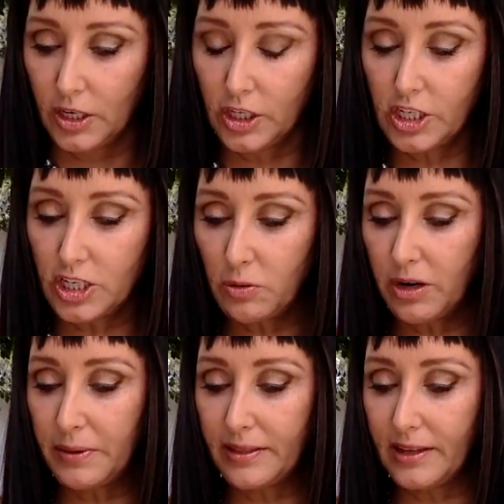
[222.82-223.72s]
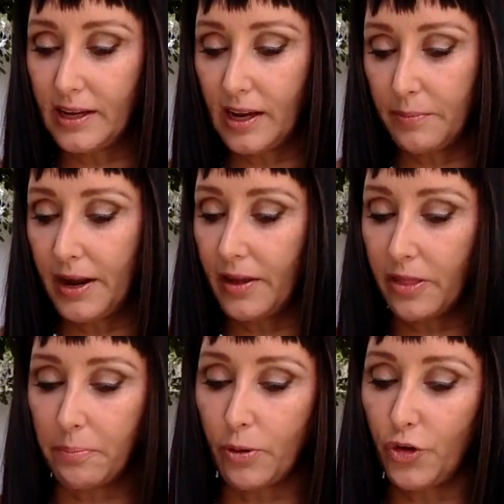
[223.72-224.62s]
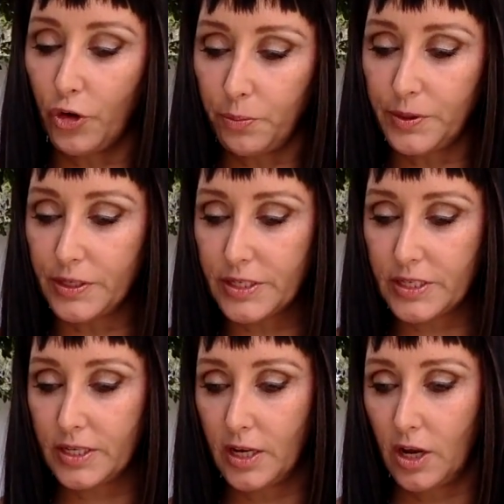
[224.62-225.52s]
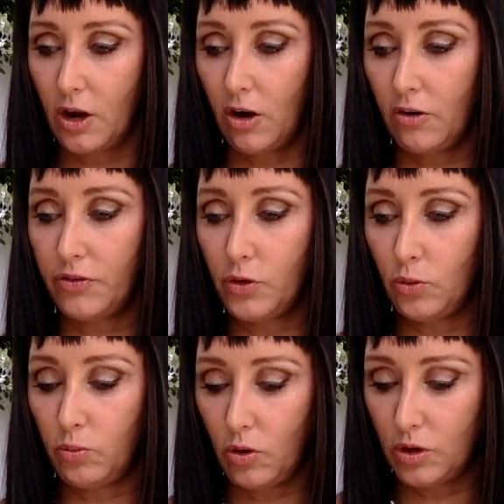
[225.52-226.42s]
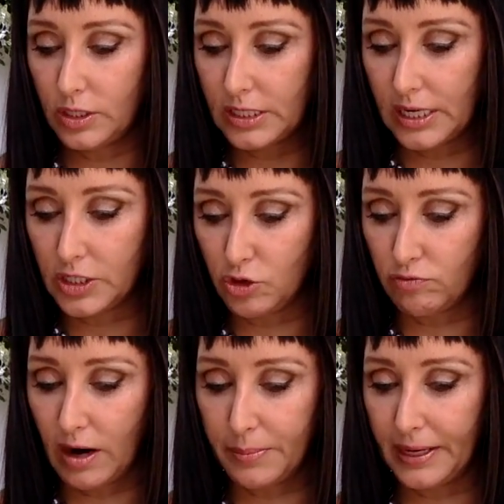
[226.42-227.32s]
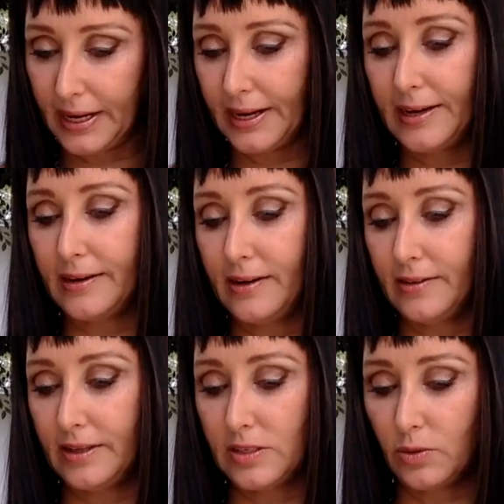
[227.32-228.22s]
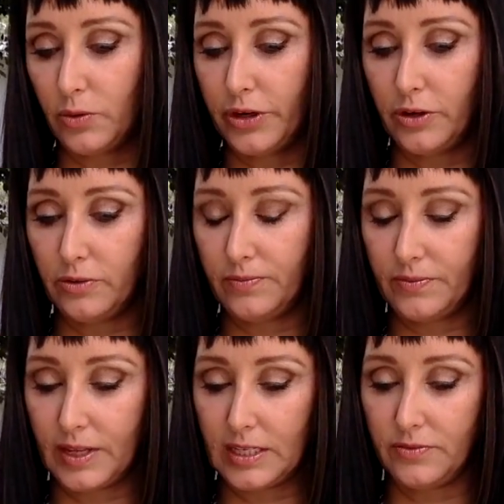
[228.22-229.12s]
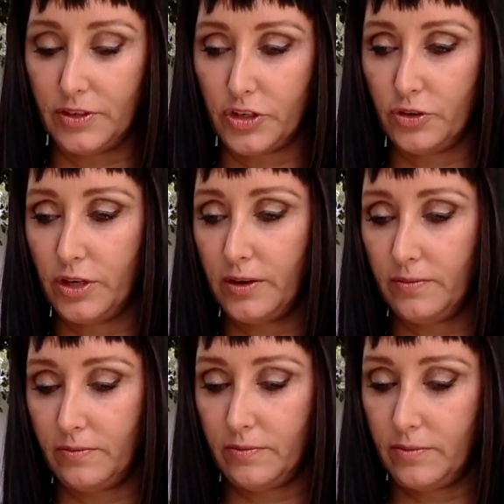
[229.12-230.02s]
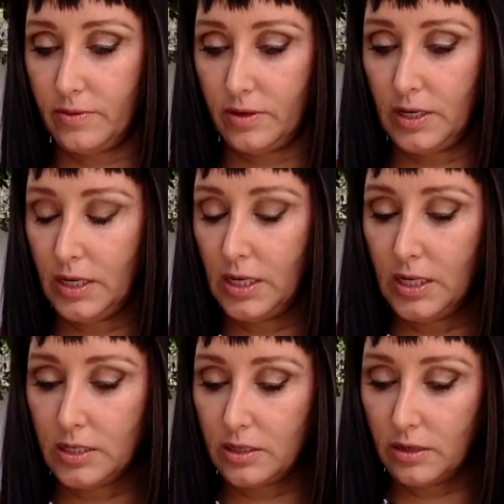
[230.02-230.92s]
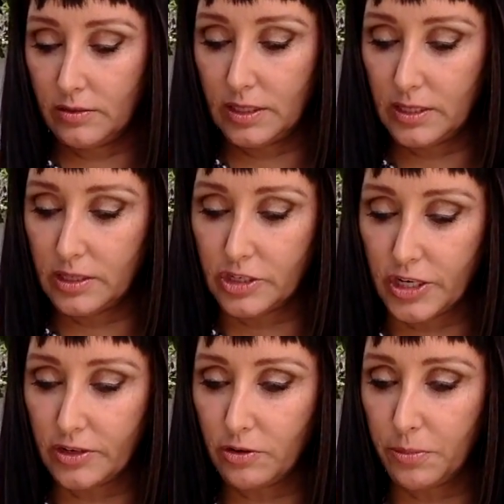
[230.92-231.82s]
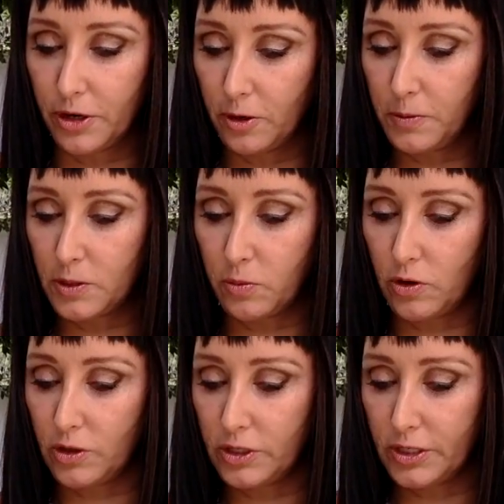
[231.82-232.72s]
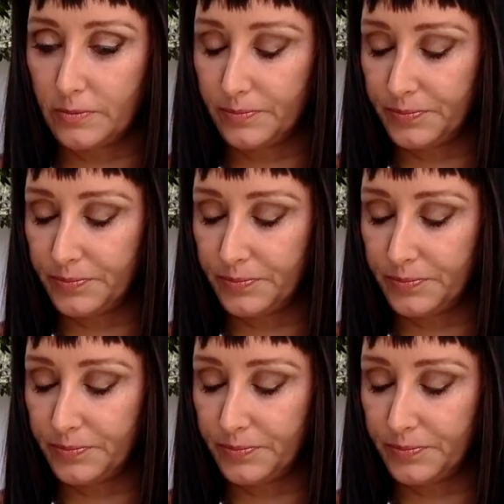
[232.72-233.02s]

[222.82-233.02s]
you just want to be thinking about the purpose of your wand as you're rubbing in this oil, that's for sure. So this is a general purpose wand.